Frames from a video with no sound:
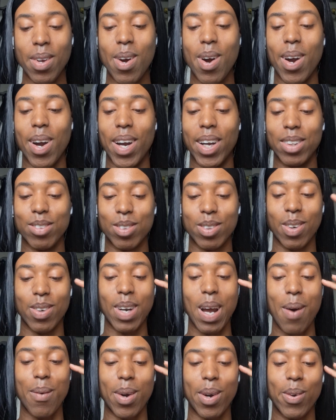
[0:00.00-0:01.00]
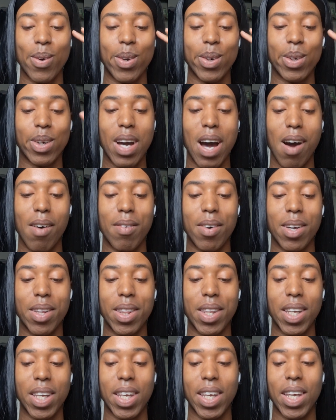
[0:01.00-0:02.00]
Alright, so now we're going to cover
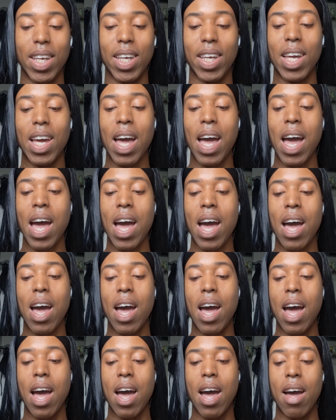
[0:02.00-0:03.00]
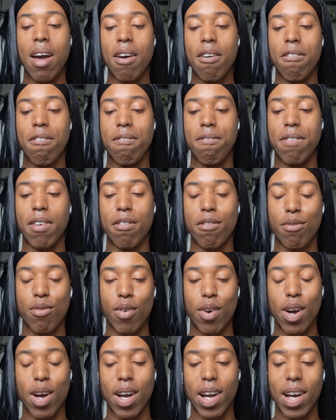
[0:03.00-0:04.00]
the
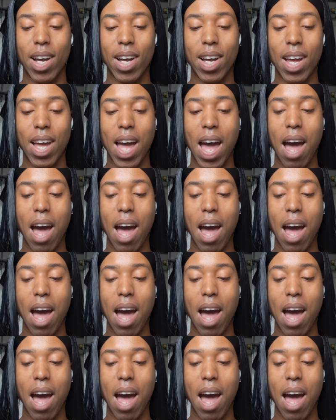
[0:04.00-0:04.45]
FIFRA,